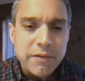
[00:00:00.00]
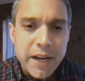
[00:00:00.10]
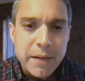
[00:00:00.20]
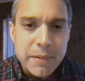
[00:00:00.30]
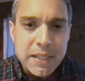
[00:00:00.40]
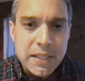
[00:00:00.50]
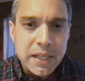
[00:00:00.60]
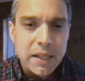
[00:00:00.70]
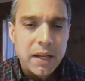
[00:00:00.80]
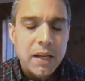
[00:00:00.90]
of vitamin
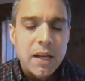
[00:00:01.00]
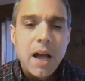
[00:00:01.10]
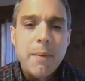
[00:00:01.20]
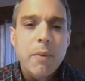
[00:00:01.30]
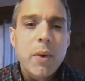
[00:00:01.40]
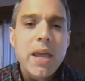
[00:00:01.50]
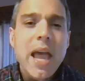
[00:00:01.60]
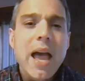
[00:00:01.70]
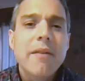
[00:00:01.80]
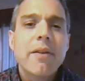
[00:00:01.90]
C. We
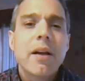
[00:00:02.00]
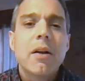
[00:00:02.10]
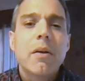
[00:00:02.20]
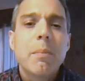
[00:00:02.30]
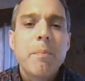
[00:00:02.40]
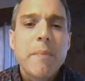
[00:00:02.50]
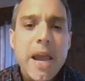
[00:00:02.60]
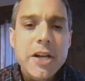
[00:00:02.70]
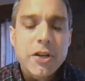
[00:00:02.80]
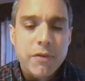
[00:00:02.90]
have
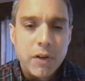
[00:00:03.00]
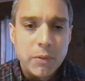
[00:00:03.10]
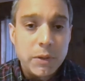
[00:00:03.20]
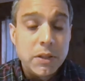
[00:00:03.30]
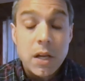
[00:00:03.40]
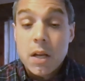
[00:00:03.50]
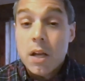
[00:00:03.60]
major vulnerabilities.